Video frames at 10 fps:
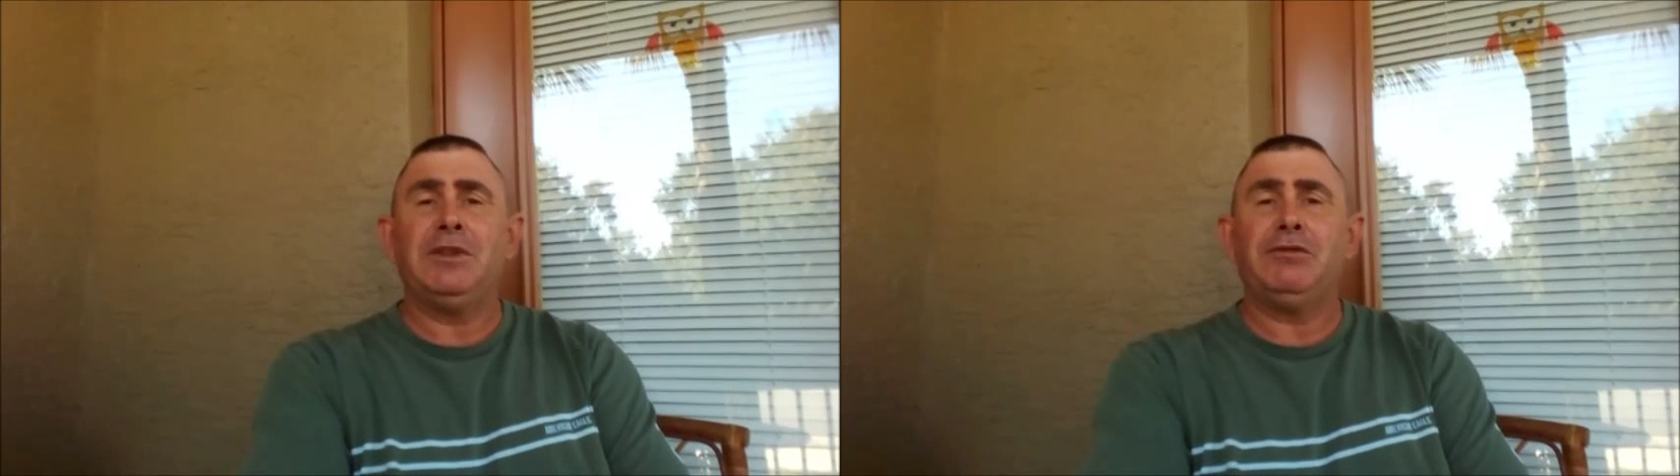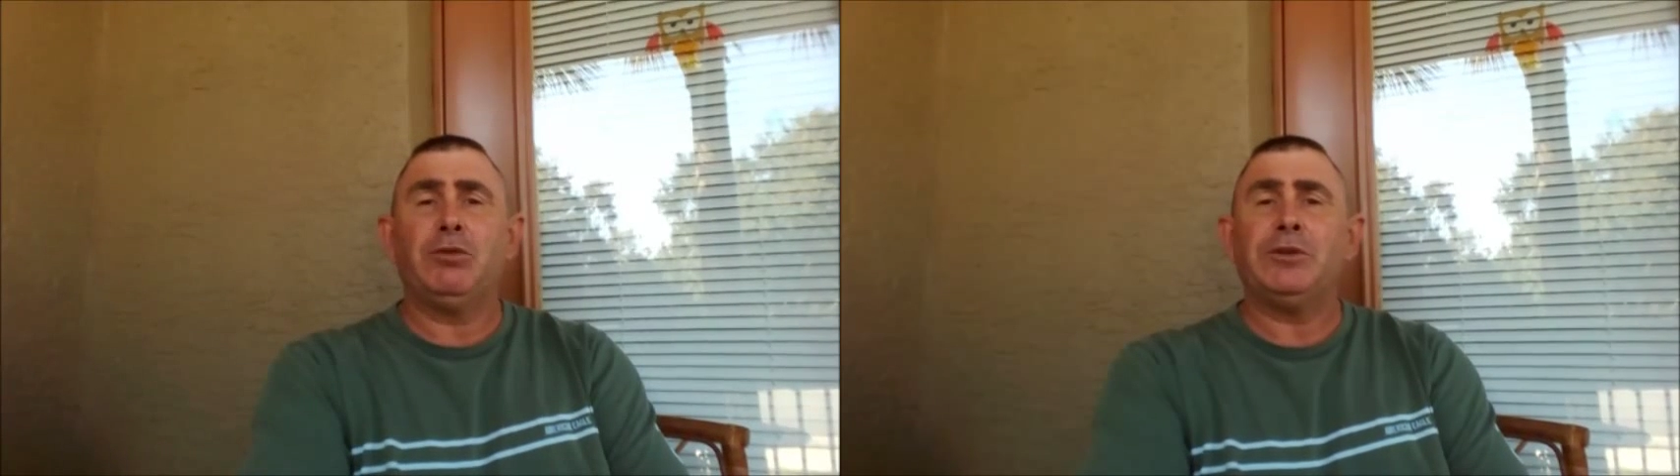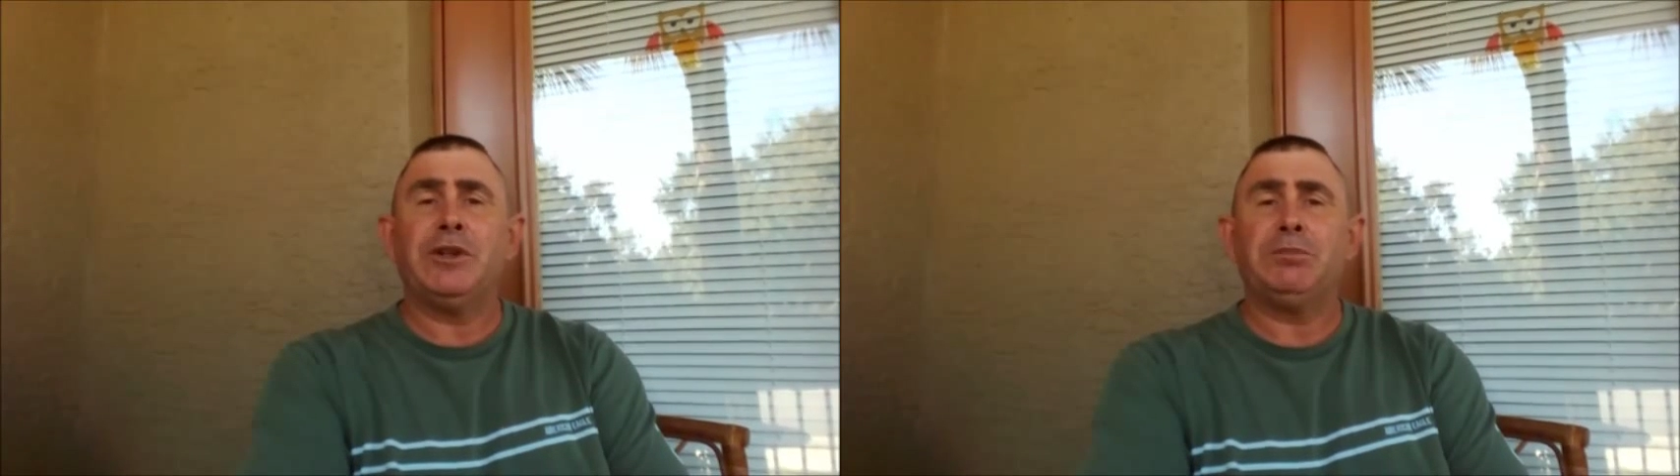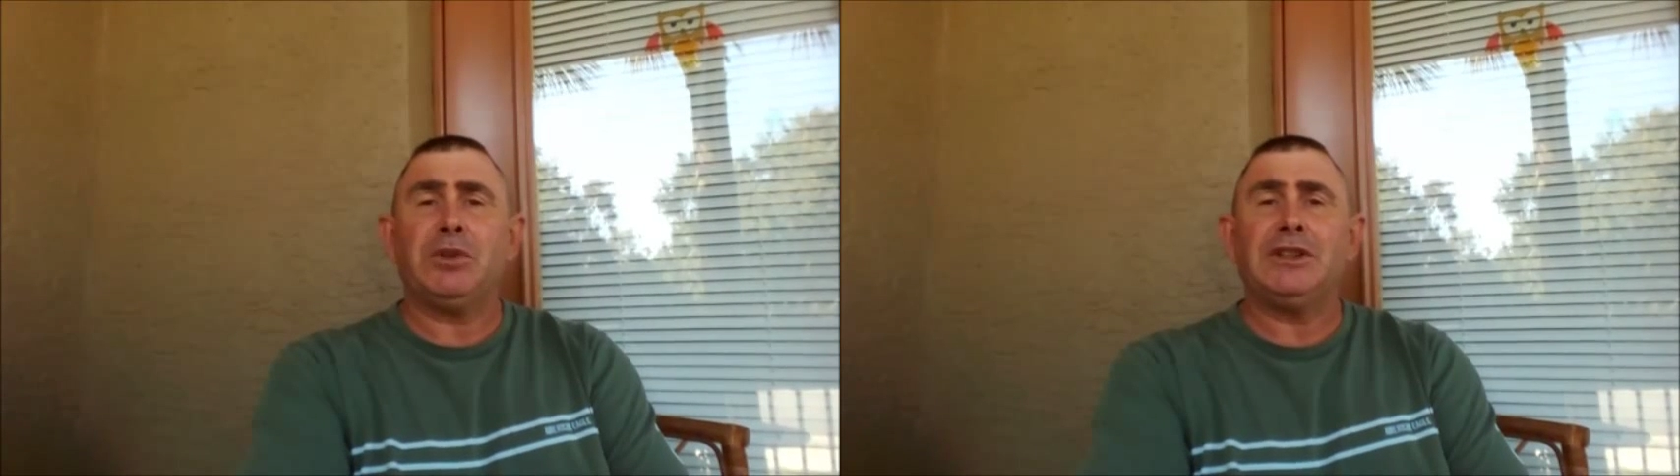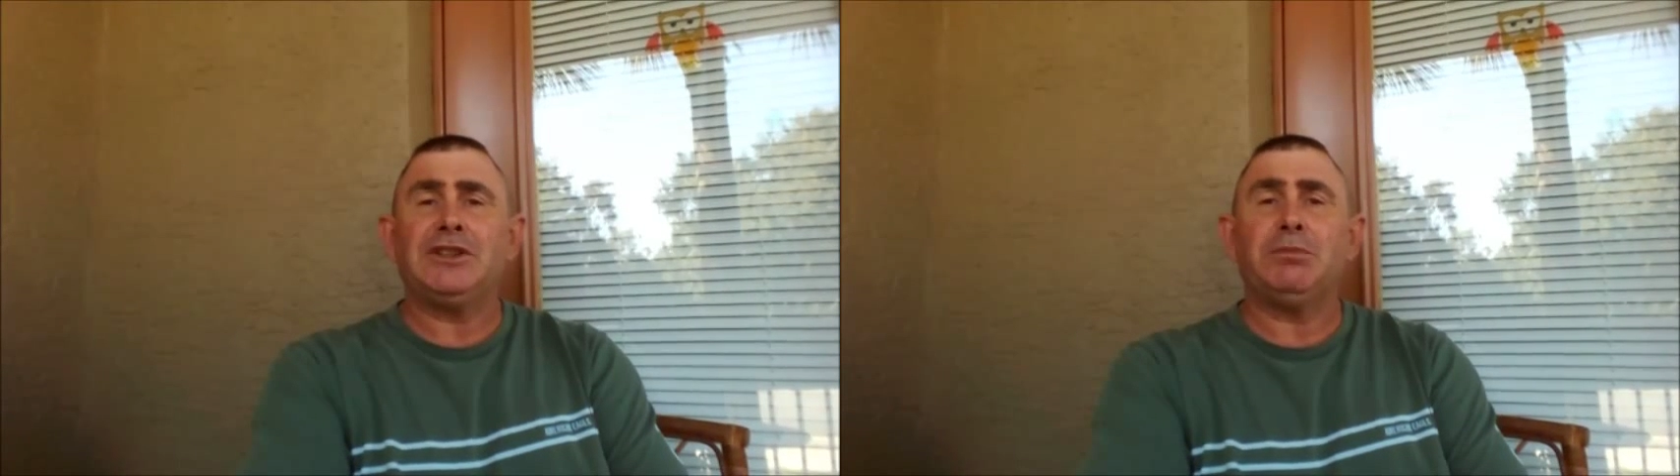before you
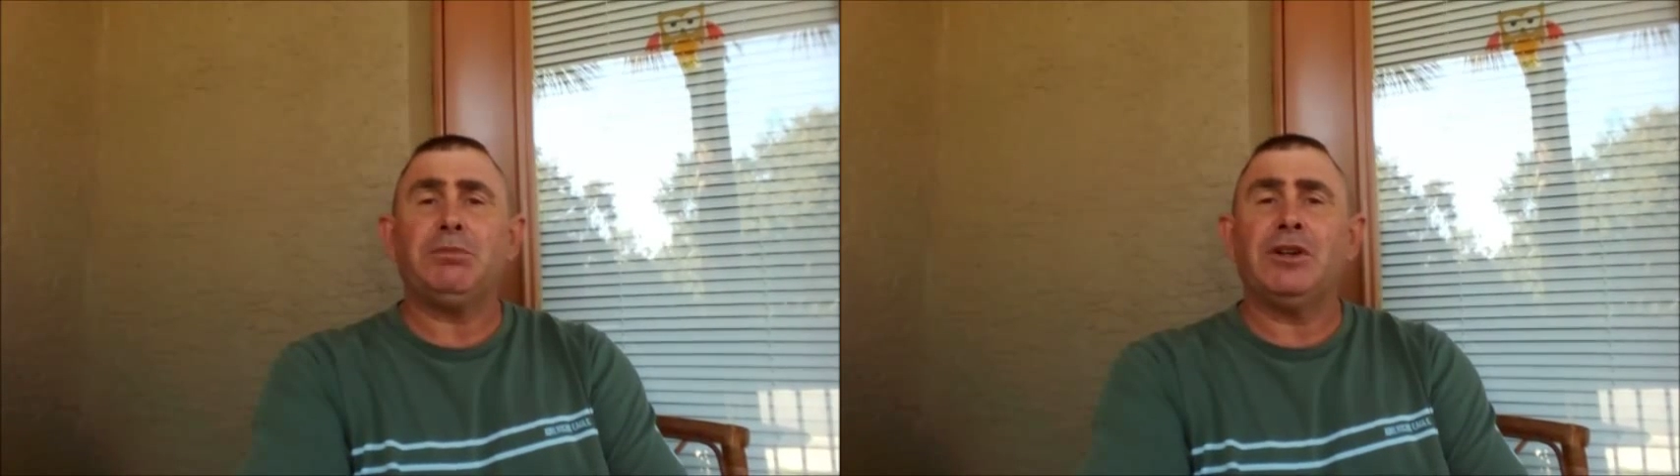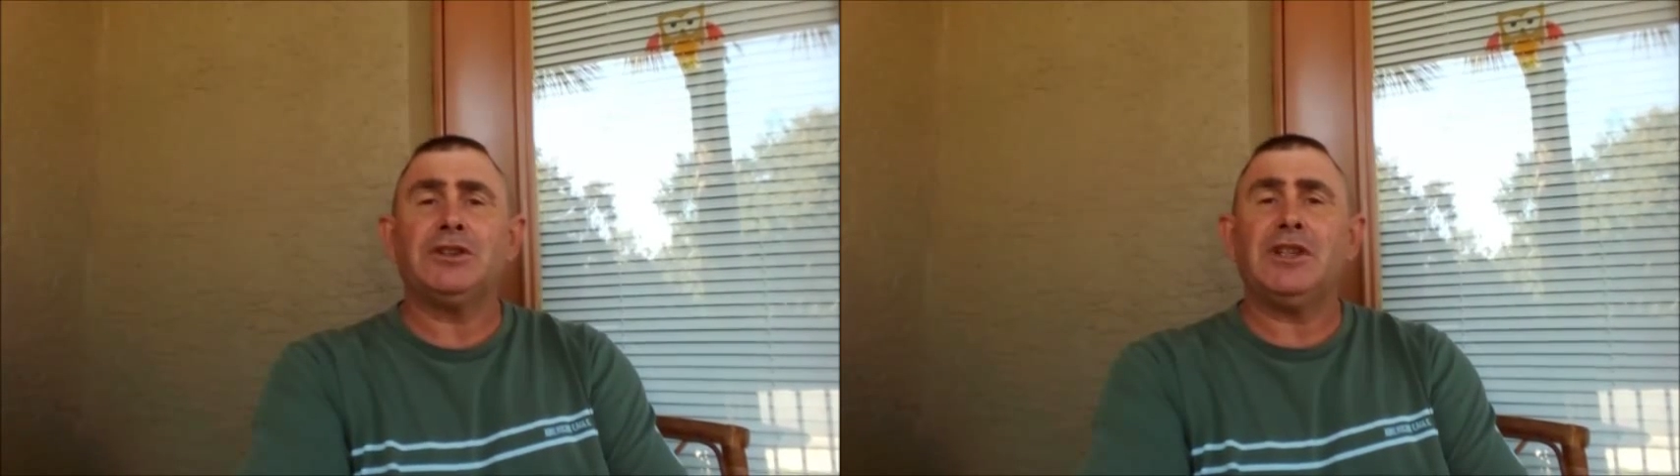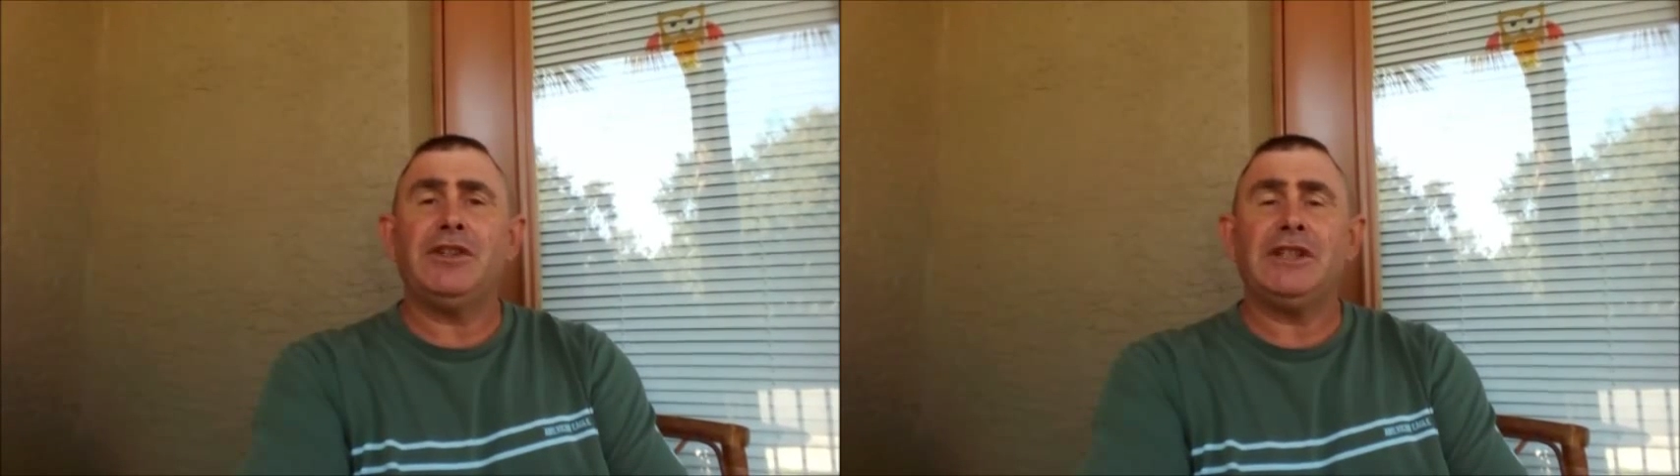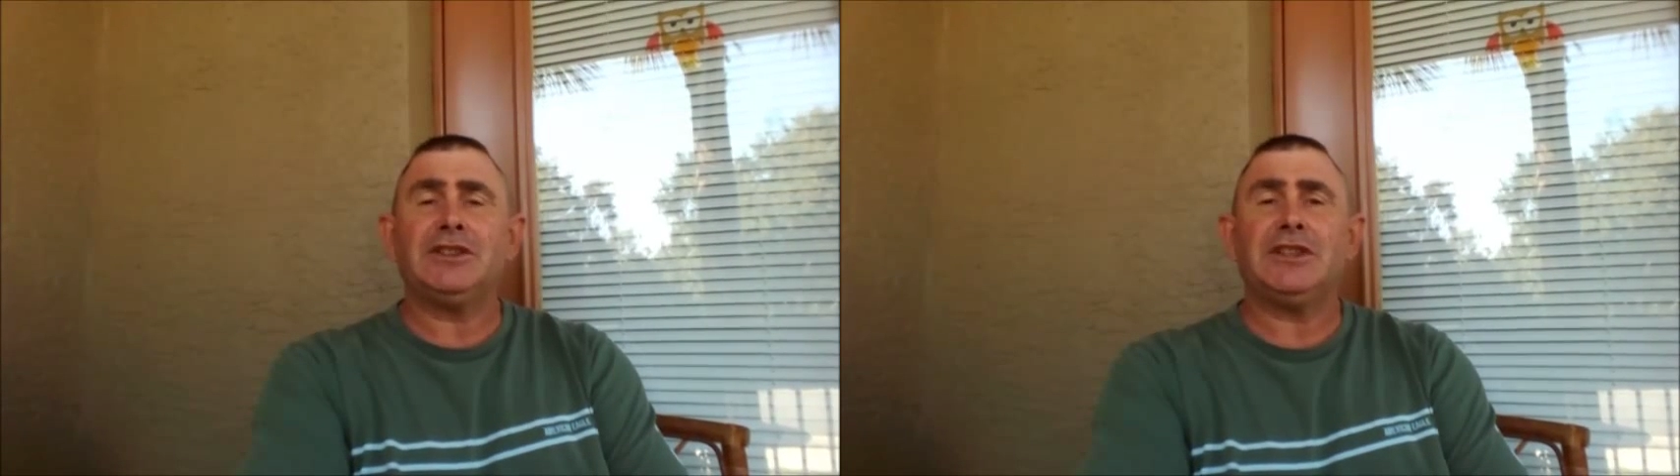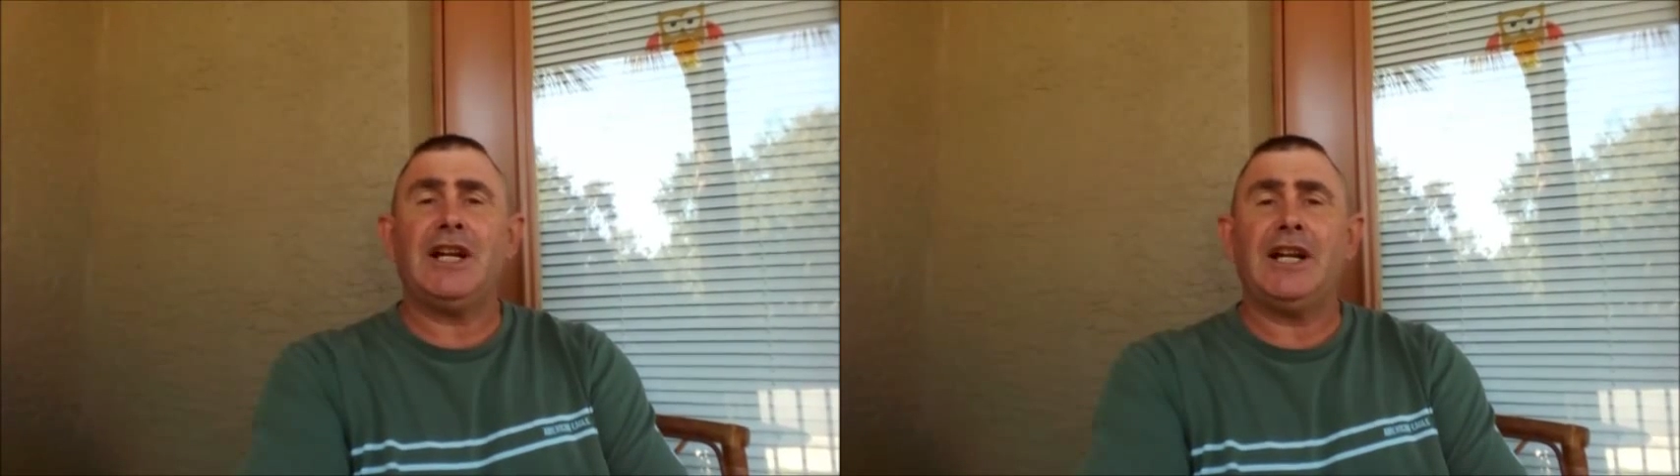replace the parts on the
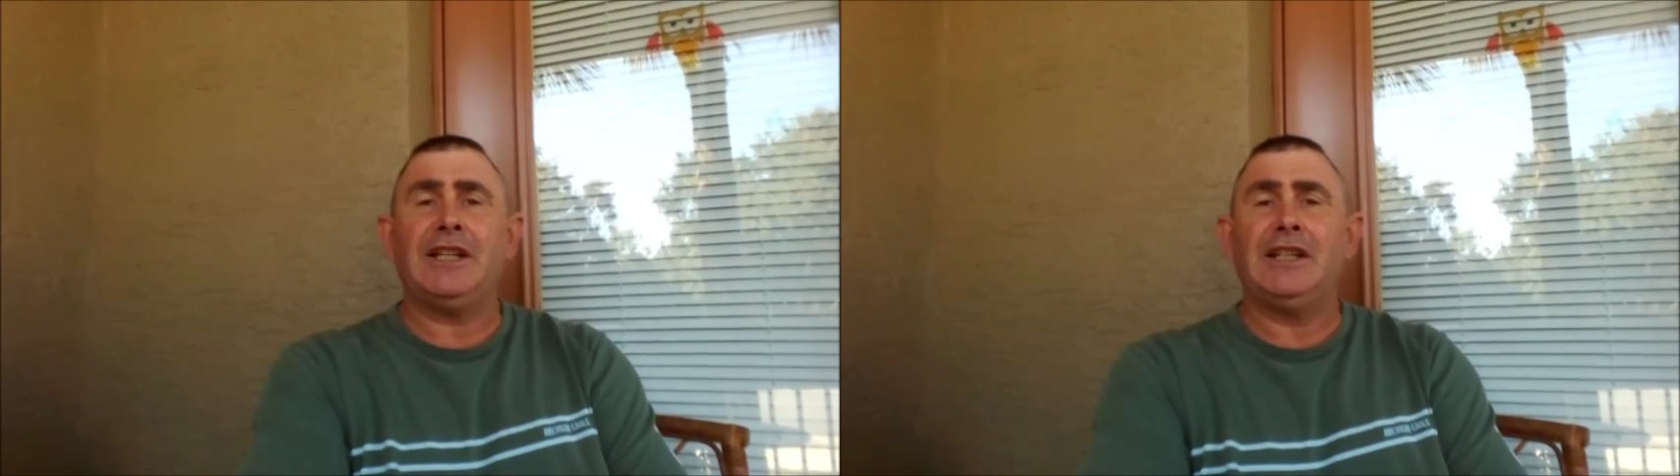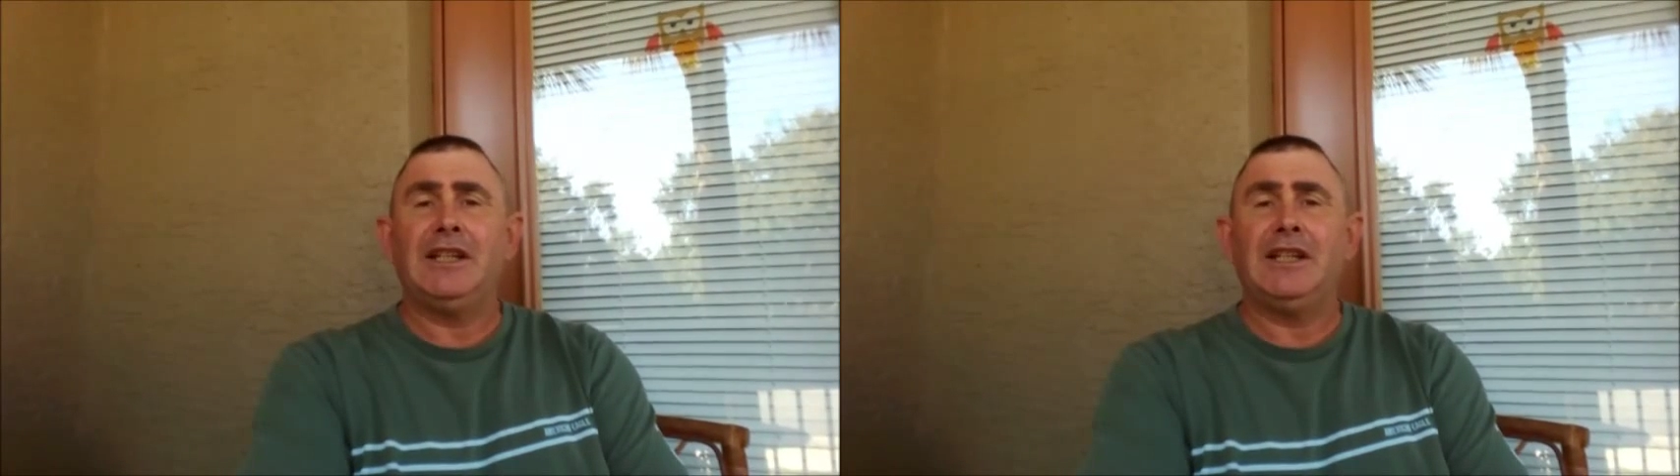inside.